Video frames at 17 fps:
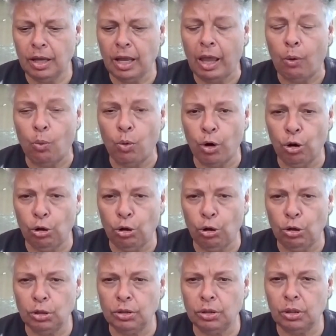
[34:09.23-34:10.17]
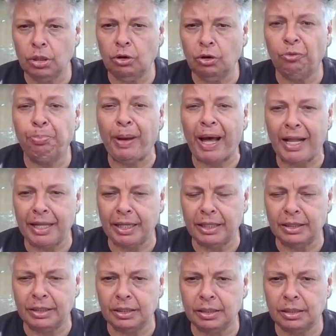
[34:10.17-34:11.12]
a world of
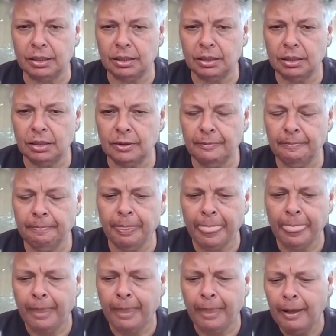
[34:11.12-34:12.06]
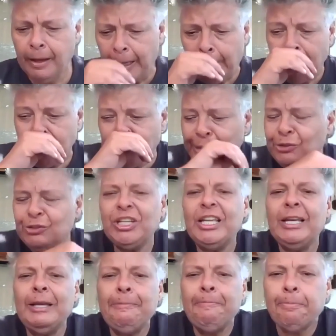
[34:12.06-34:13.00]
balance. So you
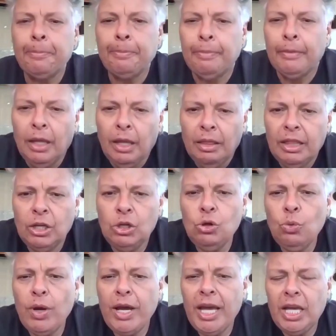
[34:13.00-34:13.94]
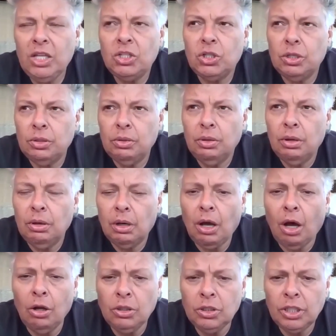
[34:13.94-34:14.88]
see, the New Age
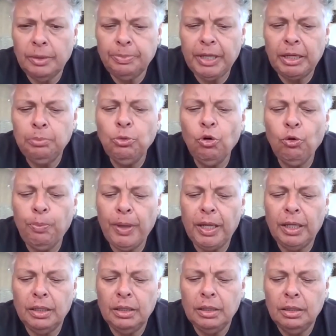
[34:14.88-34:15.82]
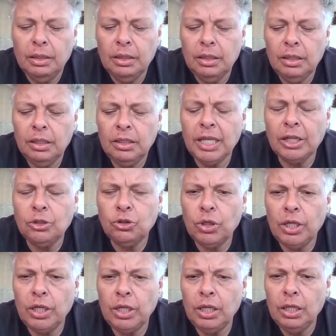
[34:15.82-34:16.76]
concept and movement is
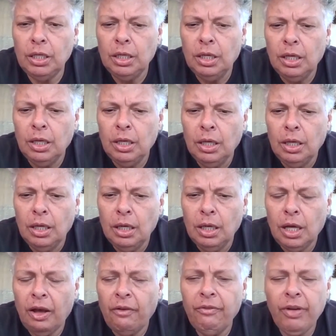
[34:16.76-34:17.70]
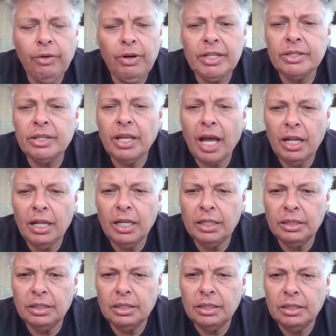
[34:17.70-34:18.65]
actually a very
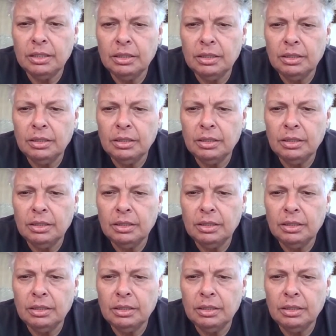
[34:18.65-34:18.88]
silent